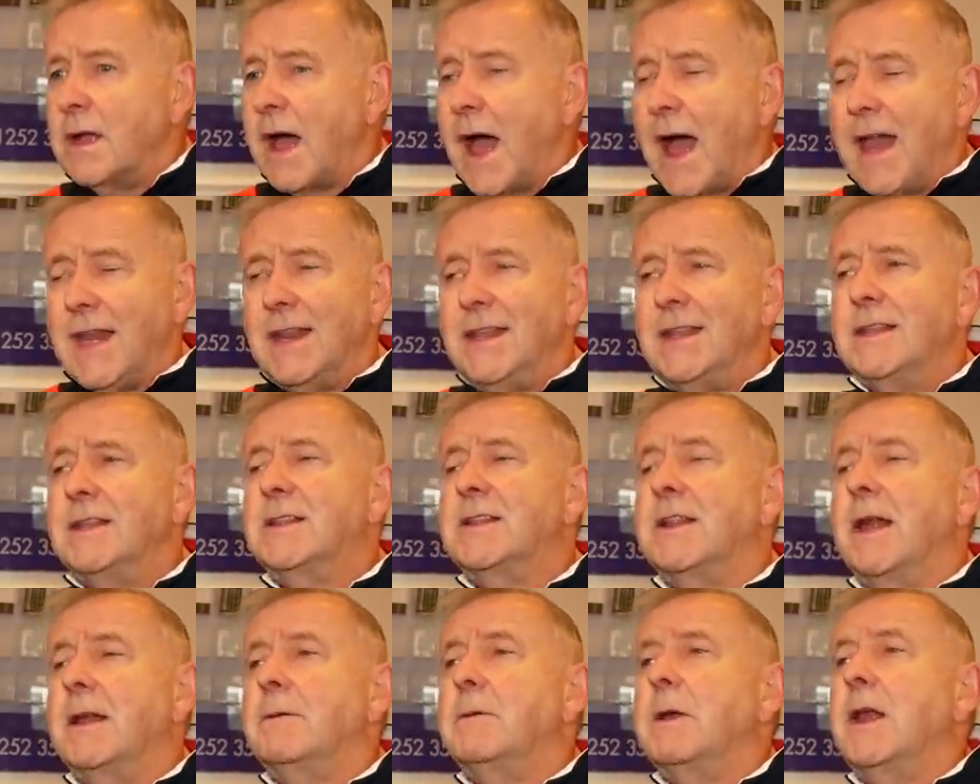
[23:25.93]
And it
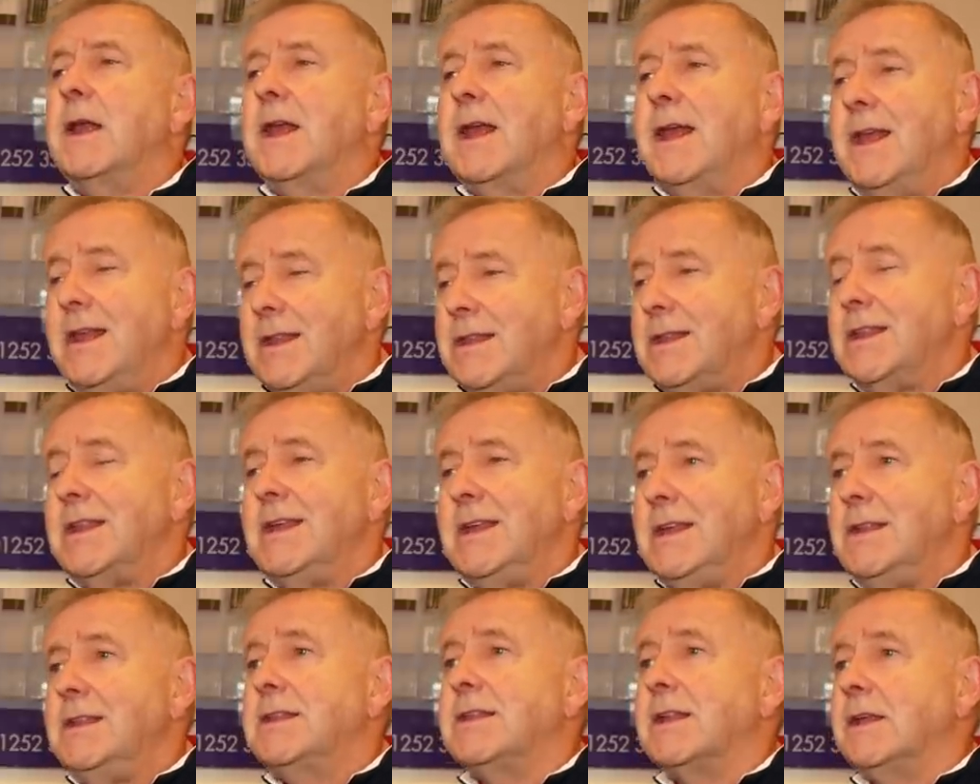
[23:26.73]
is
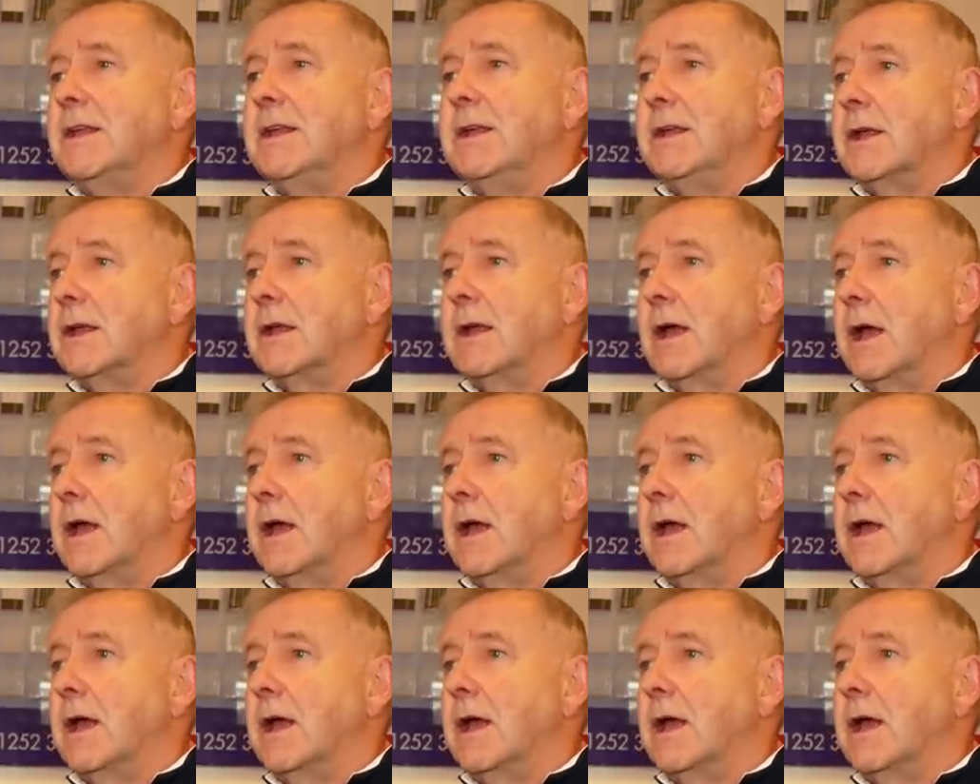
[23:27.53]
easy,